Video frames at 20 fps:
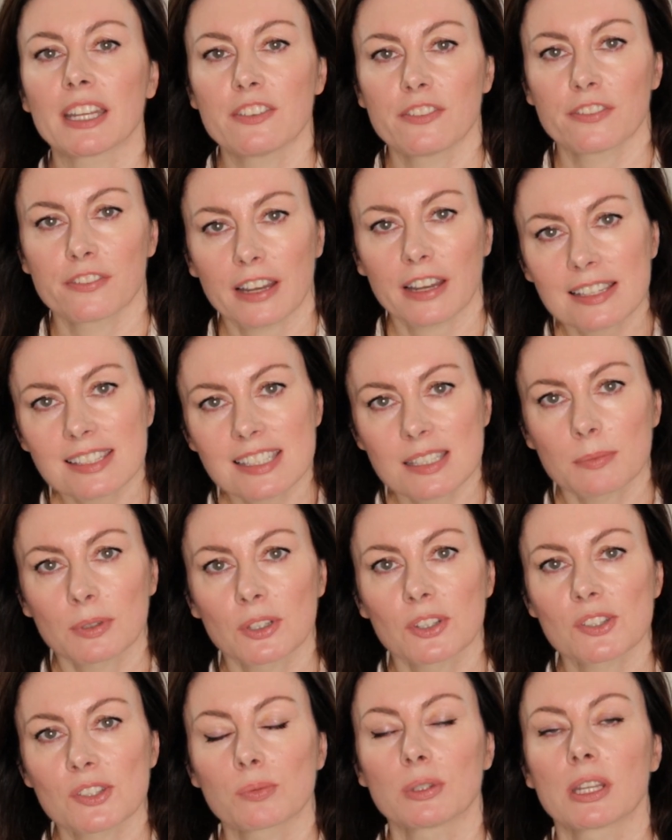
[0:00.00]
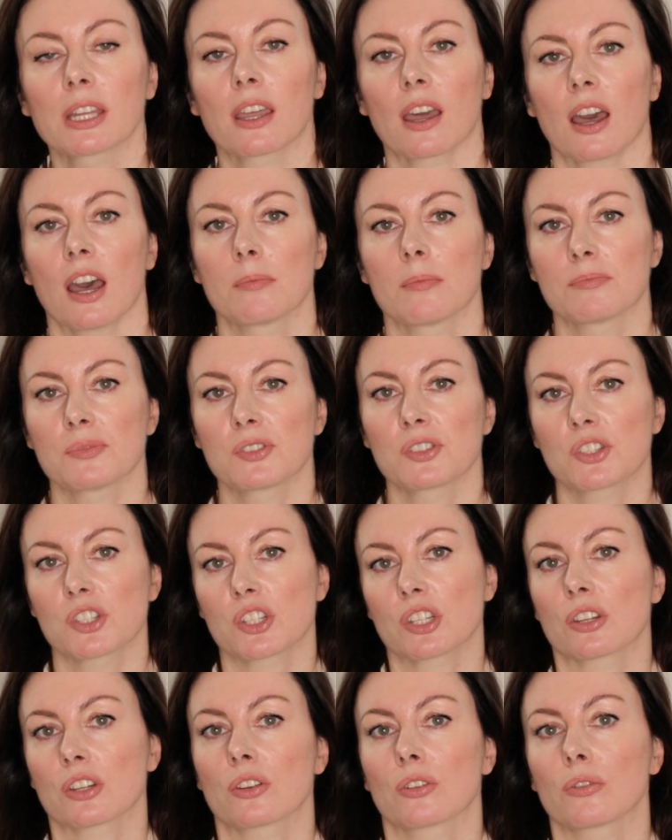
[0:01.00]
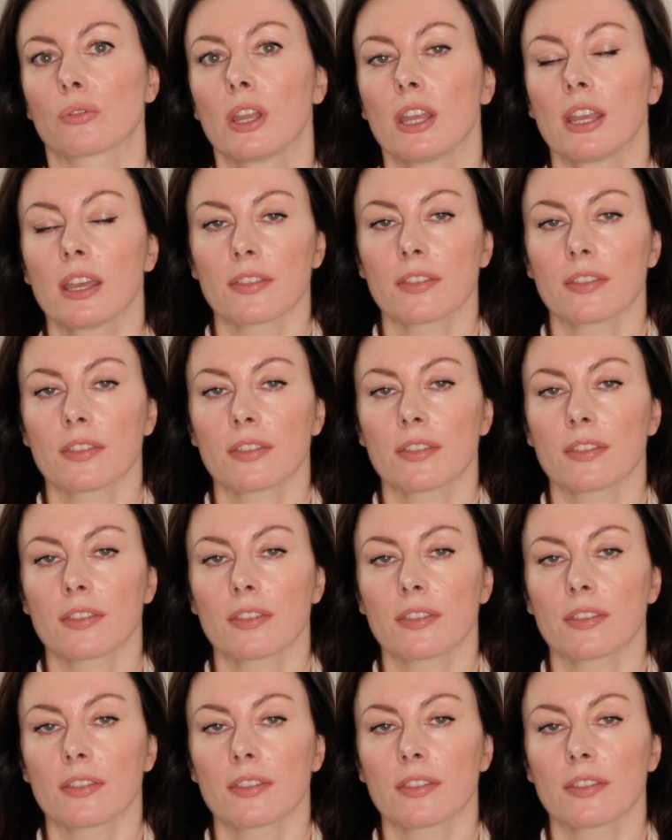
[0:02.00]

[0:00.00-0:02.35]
investments when it comes to